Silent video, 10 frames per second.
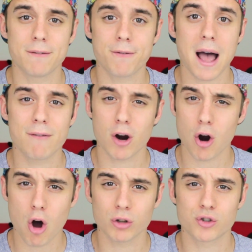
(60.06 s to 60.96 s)
and 5
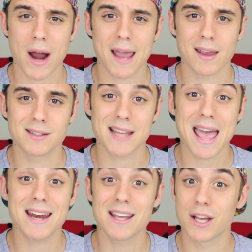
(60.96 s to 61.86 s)
are all dragons,
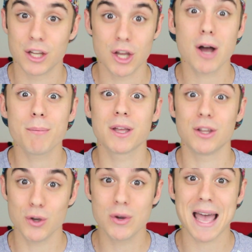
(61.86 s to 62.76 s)
and yup,
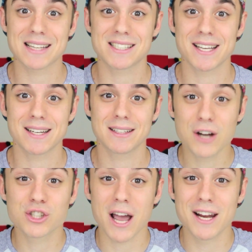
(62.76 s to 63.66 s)
you guessed it, their
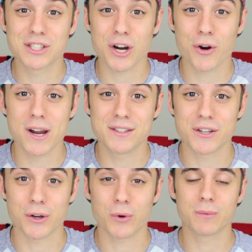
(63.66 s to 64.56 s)
shinies are green
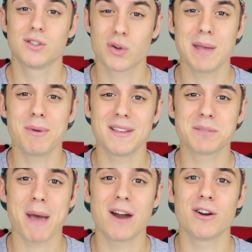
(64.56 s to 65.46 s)
too. So keeping this
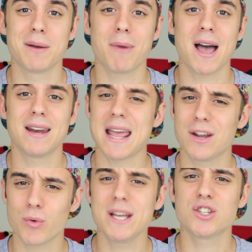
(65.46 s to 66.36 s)
pattern in mind, a
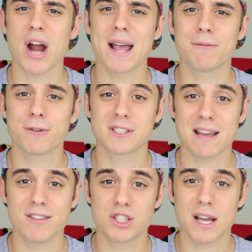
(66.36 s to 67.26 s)
green dragon for
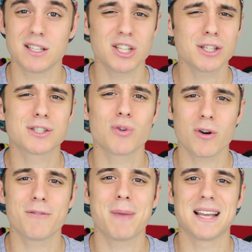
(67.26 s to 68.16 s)
7th gen just
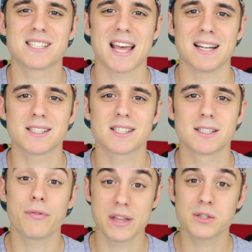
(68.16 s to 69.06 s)
sort of makes sense.
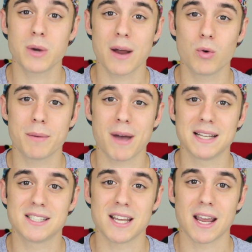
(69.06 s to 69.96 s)
Now this one I wouldn't
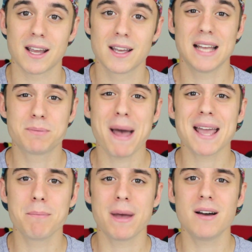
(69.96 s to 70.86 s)
mind seeing. Its
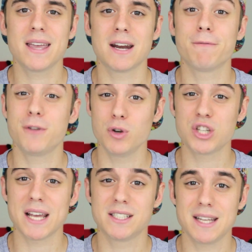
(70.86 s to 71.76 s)
back and belly get a few
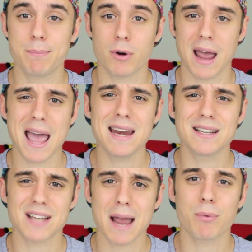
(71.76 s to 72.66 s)
shades deeper, and
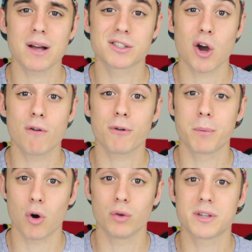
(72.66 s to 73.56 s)
its eyebrows go
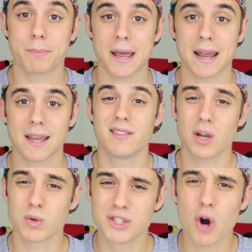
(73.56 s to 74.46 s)
from gold to pink.
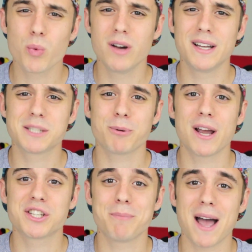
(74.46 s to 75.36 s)
There was no real
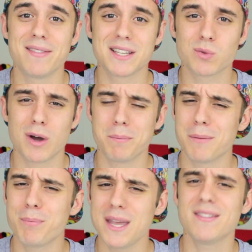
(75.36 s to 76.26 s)
inspiration behind this one,
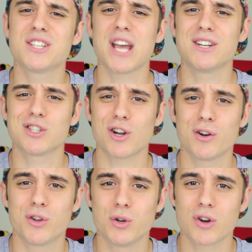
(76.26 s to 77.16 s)
but being the changes
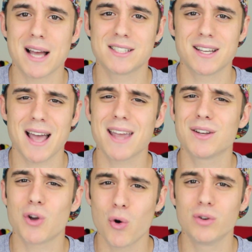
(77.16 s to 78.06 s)
aren't too drastic, I
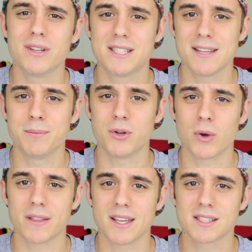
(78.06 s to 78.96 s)
could totally see them
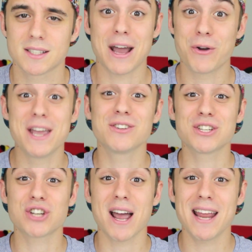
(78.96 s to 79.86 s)
doing this. Now here's a
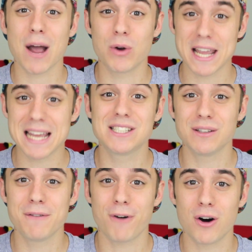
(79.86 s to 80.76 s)
shiny I would
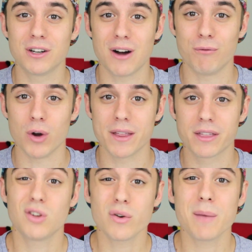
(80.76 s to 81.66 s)
easily fall in love with.
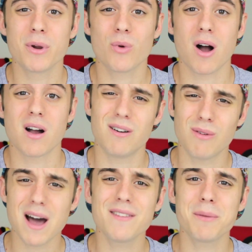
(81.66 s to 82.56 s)
Don't get me wrong, a
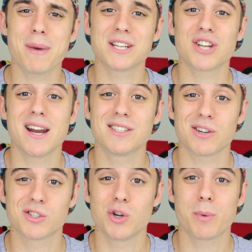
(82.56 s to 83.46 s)
lot of the best shinies
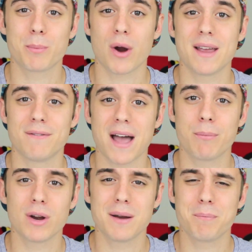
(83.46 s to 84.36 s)
are super bright and
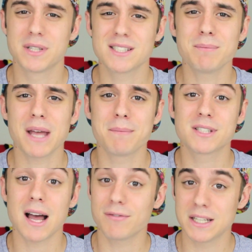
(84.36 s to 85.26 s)
vibrant, but sometimes
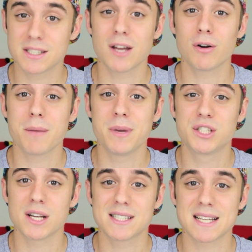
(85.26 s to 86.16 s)
soft and subtle can be
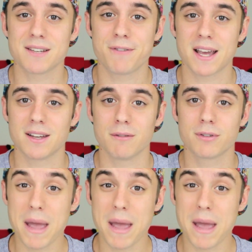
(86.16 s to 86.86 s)
just as effective.